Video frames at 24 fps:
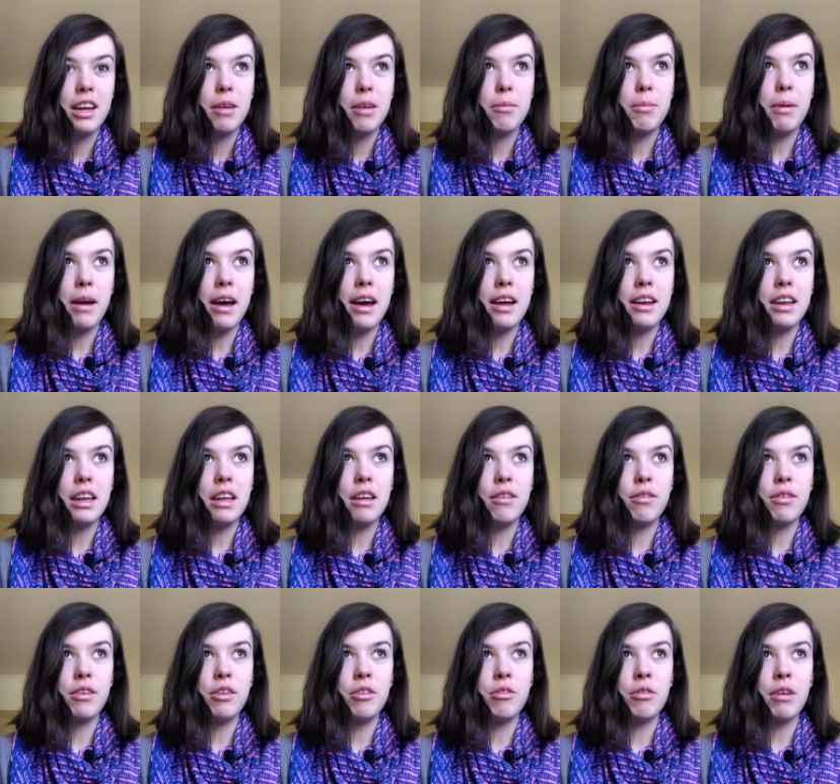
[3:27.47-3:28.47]
But
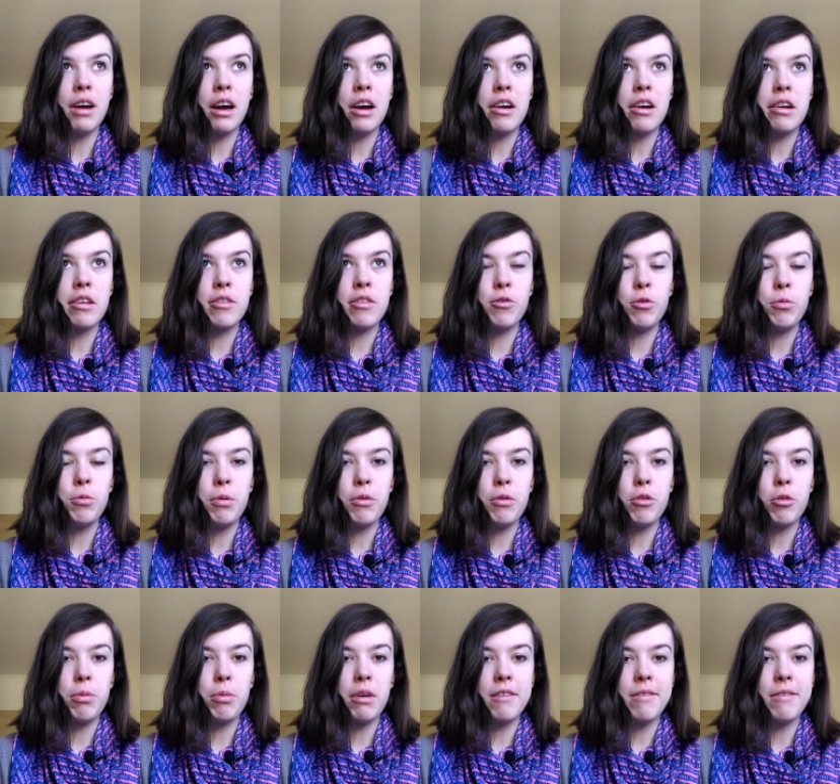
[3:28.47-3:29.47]
if you are super,
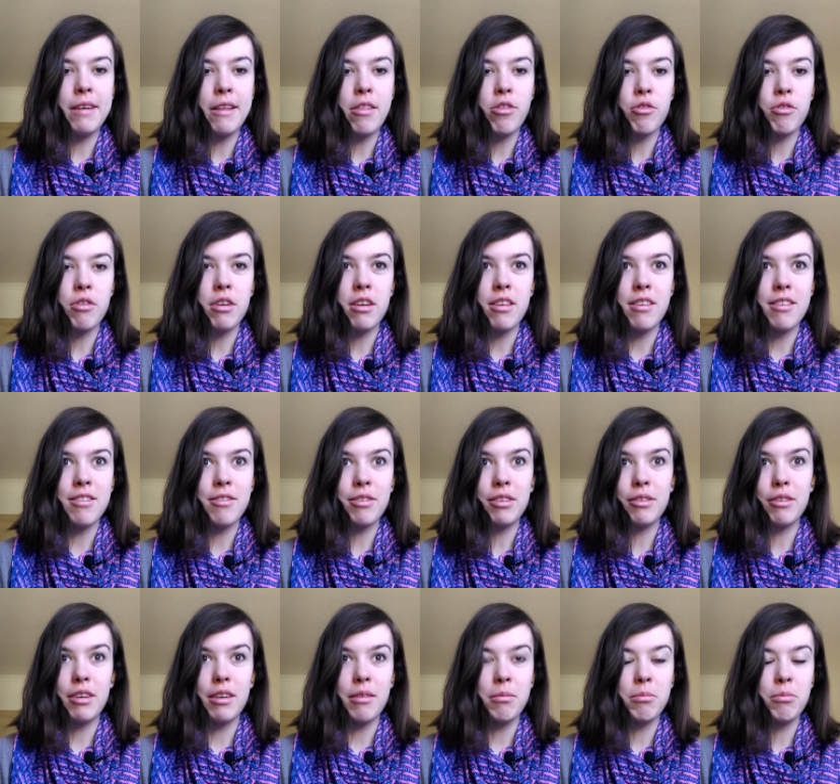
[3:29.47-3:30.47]
super adventurous,
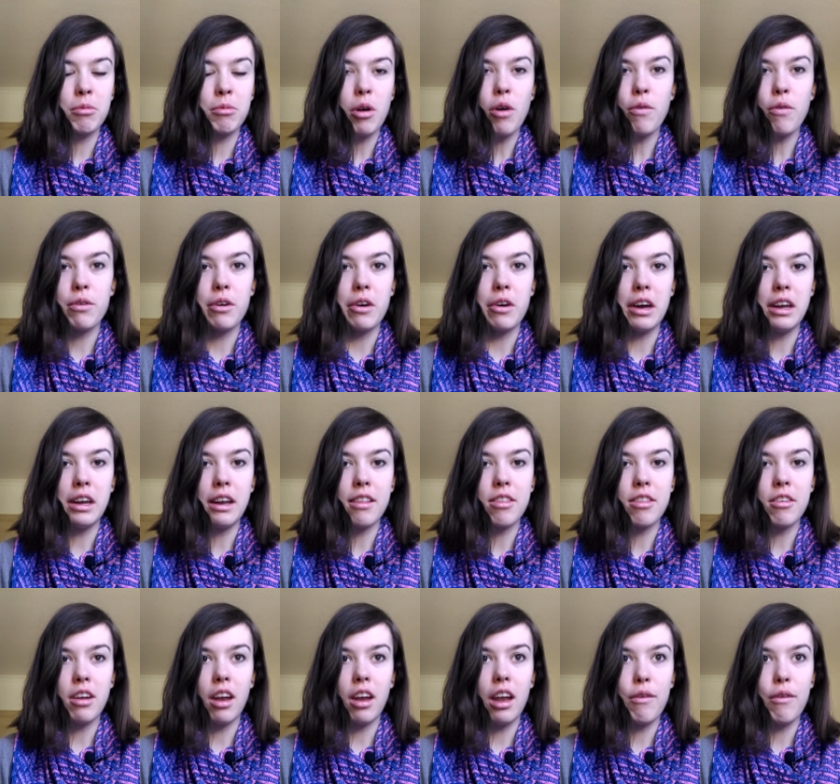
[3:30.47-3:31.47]
um, go for it. It's
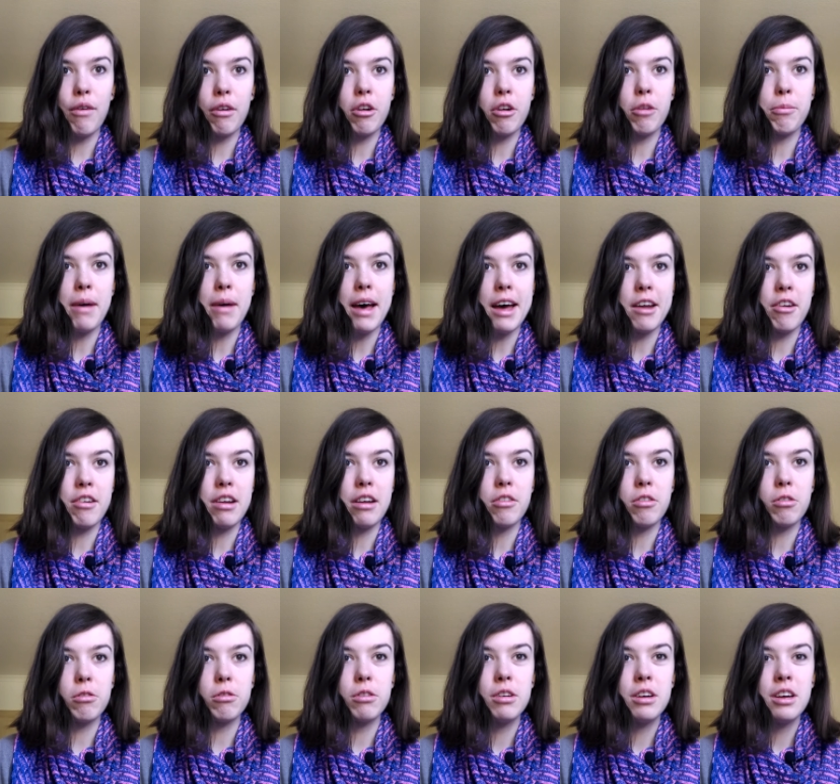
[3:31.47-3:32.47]
not a difficult pattern at
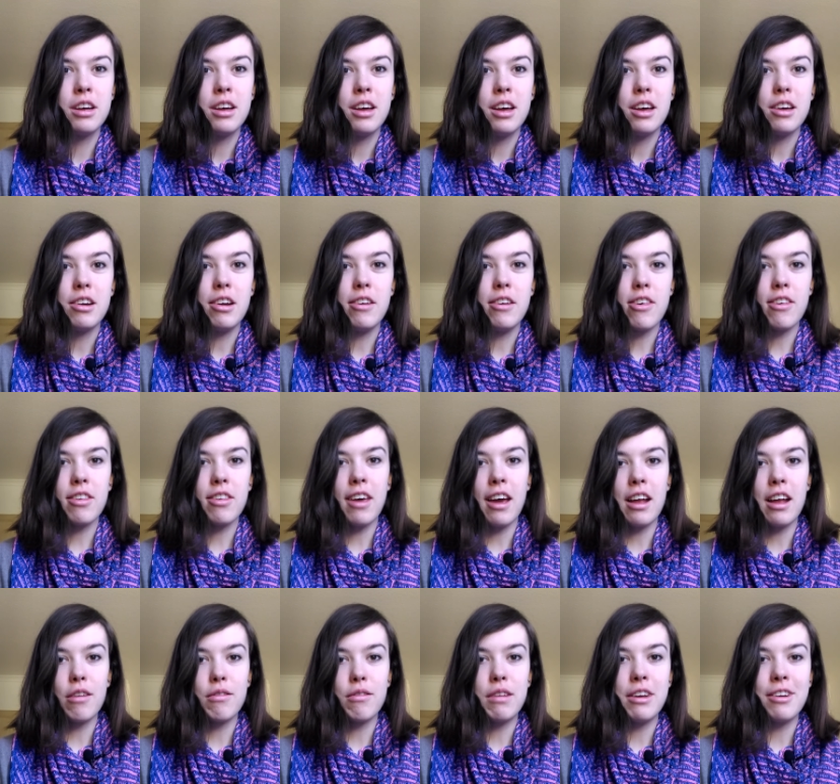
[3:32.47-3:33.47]
all. You just
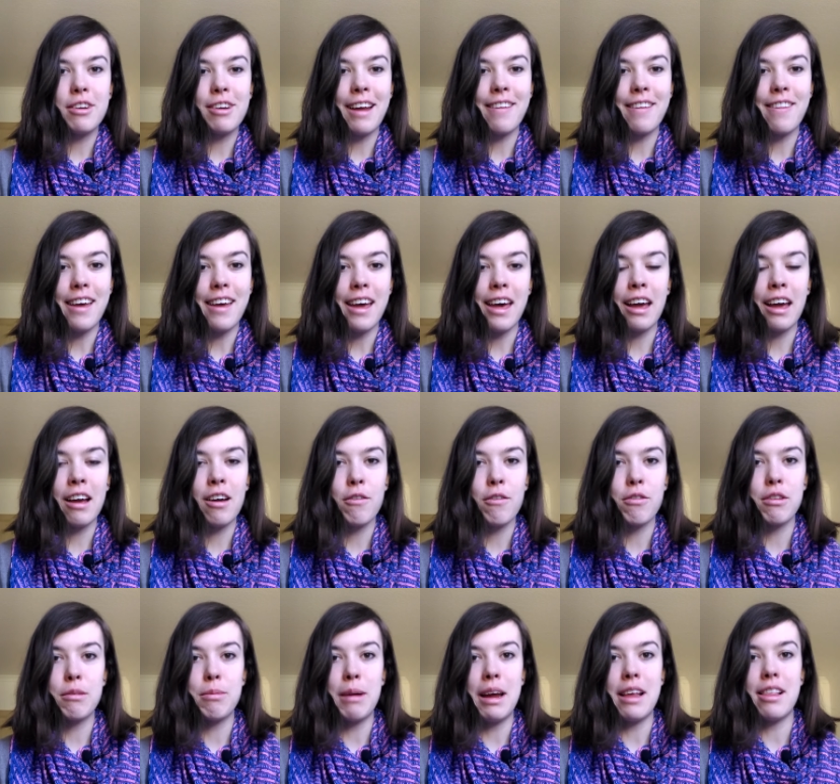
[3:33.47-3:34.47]
kind of need to get the hang of
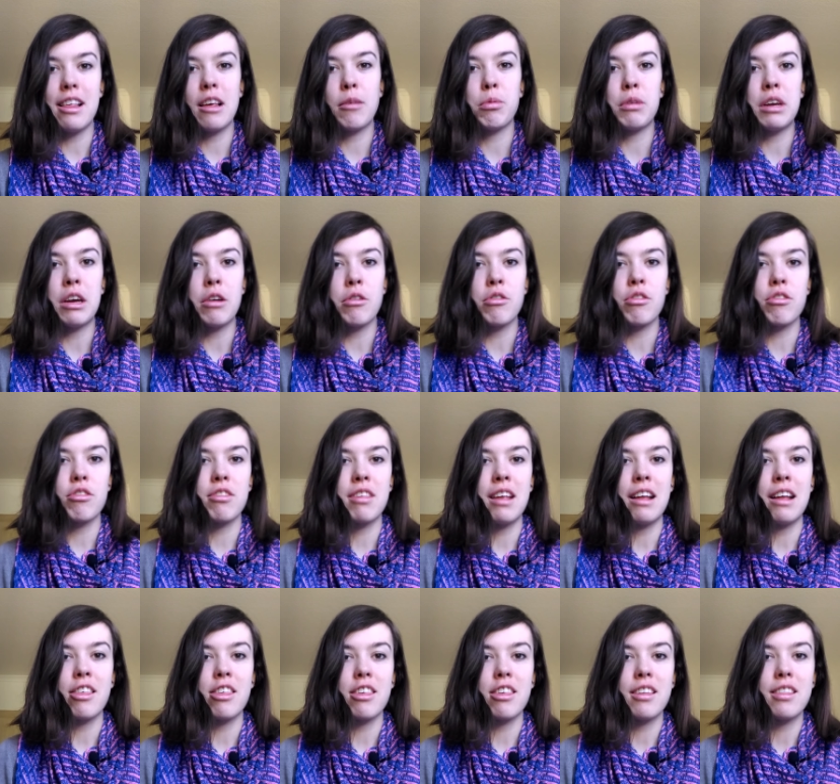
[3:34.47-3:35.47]
the basic brioche
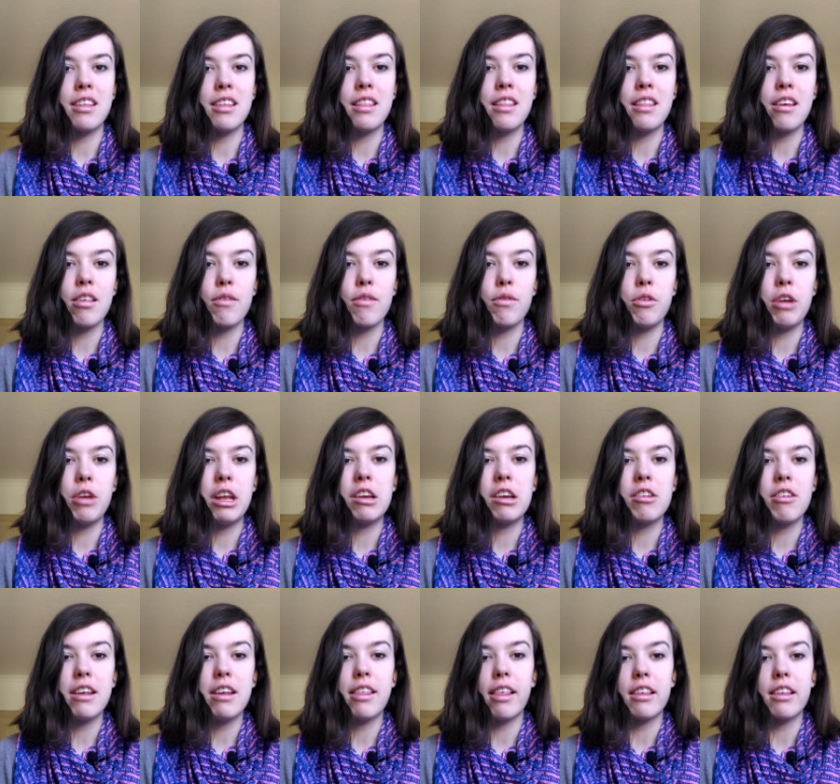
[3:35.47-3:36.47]
stitch and then there's a few
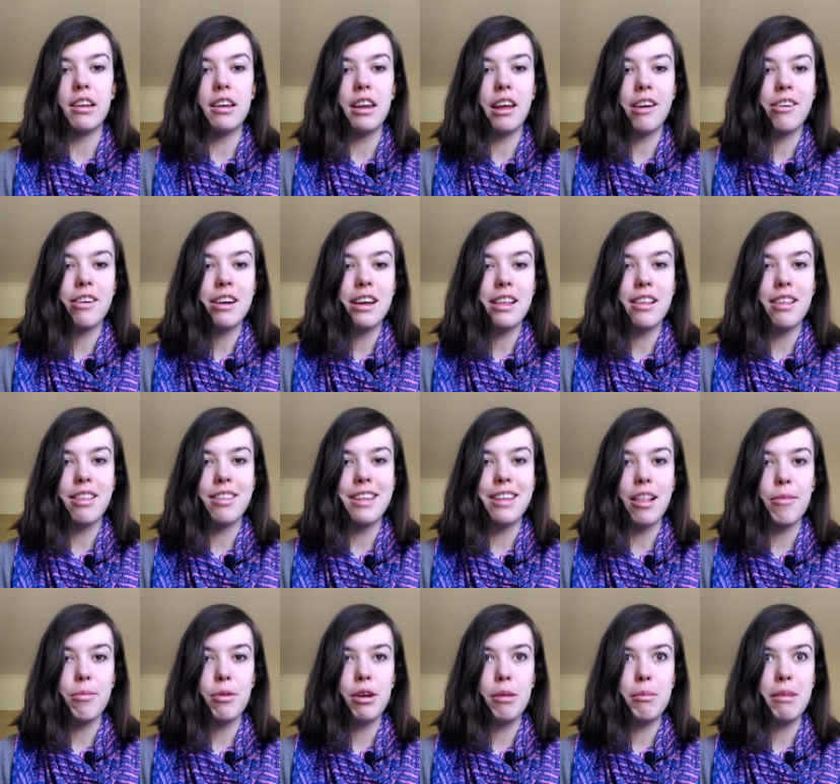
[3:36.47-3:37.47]
increases and decreases and
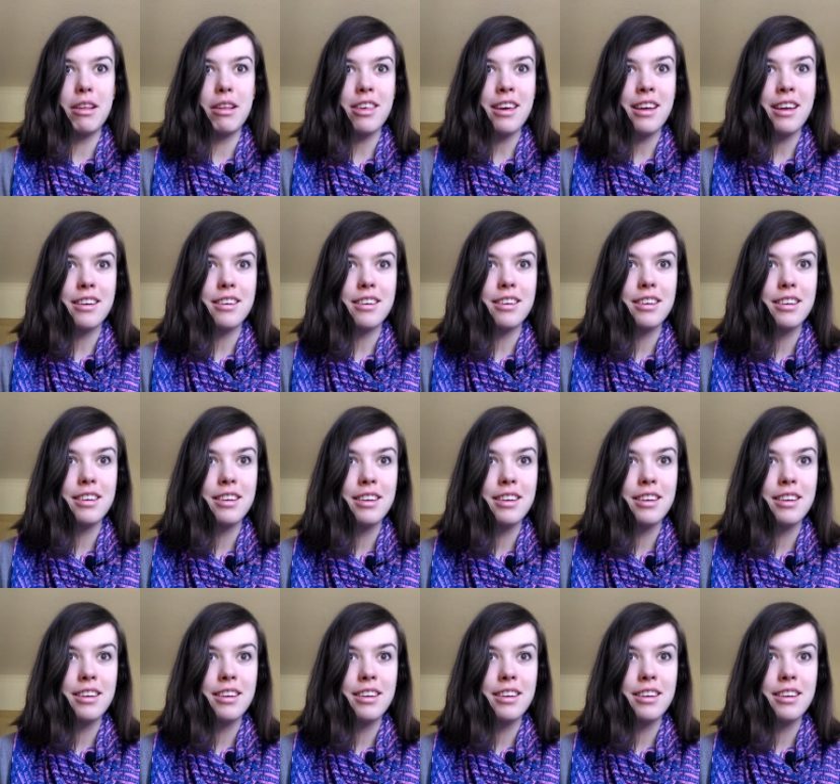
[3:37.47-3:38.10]
that's pretty much it.